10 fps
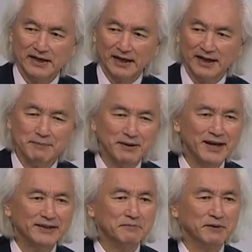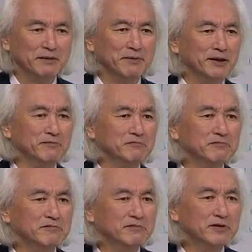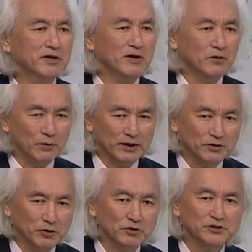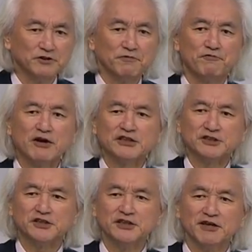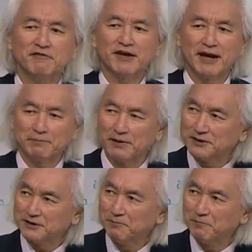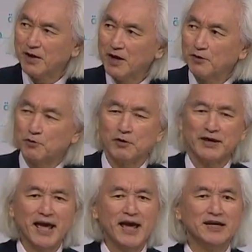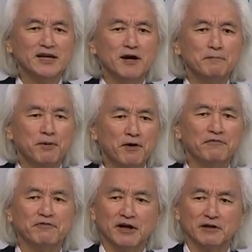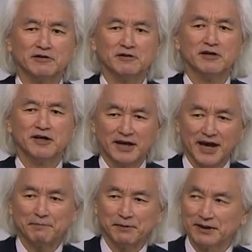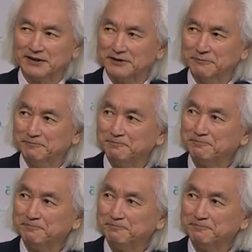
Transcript: Eliminate the middlemen, reduce the friction of capitalism, create perfect capitalism.